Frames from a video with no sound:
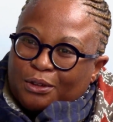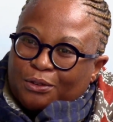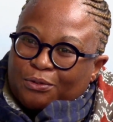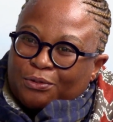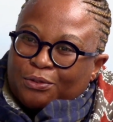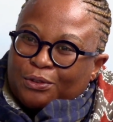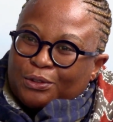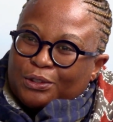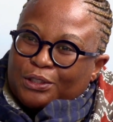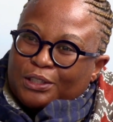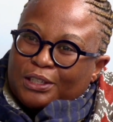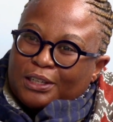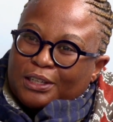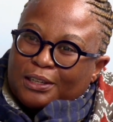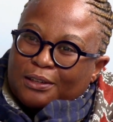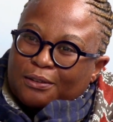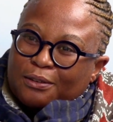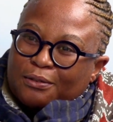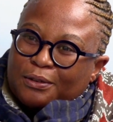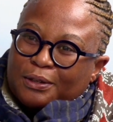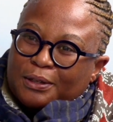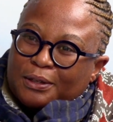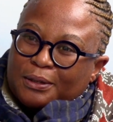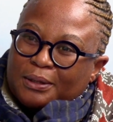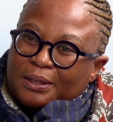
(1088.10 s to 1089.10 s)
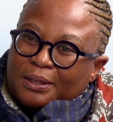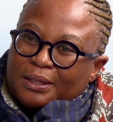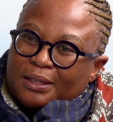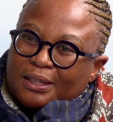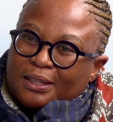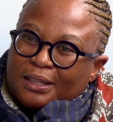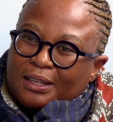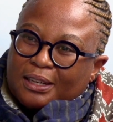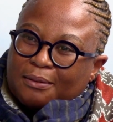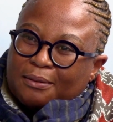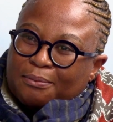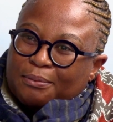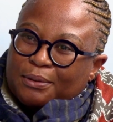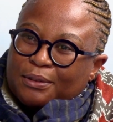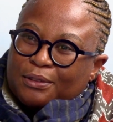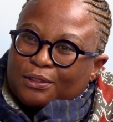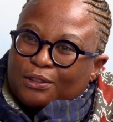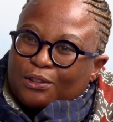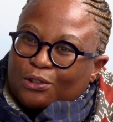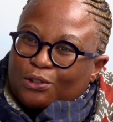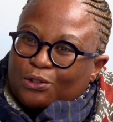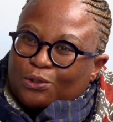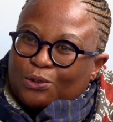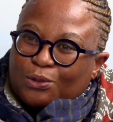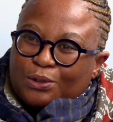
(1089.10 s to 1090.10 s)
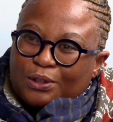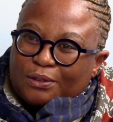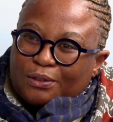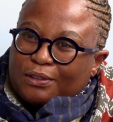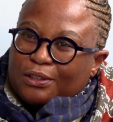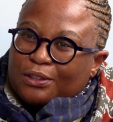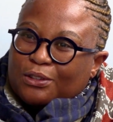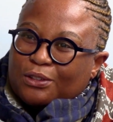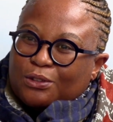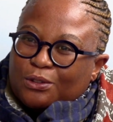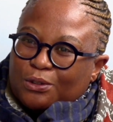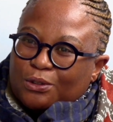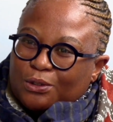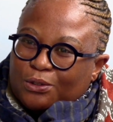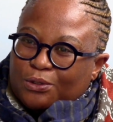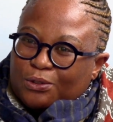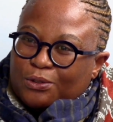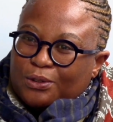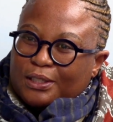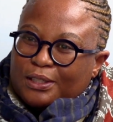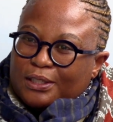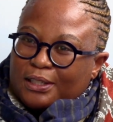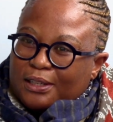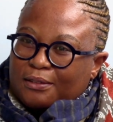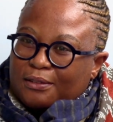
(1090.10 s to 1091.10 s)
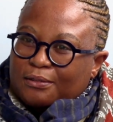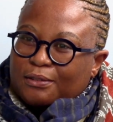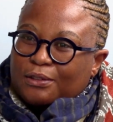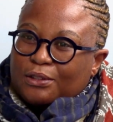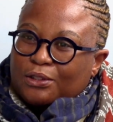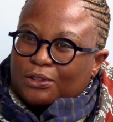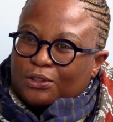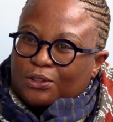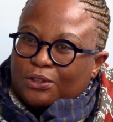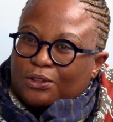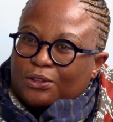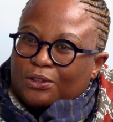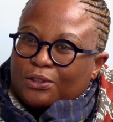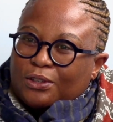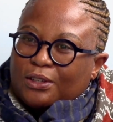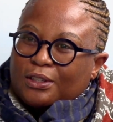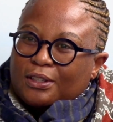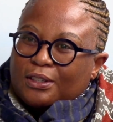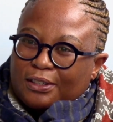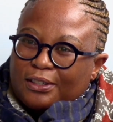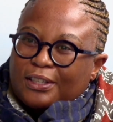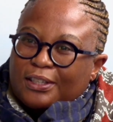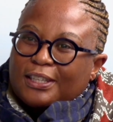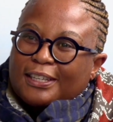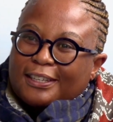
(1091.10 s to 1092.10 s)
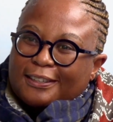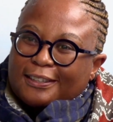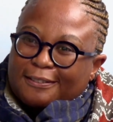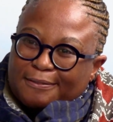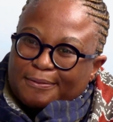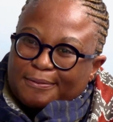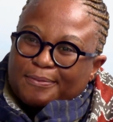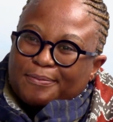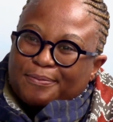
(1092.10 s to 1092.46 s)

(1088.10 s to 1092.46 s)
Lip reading: food delivery business, or even grocery delivery. So yeah.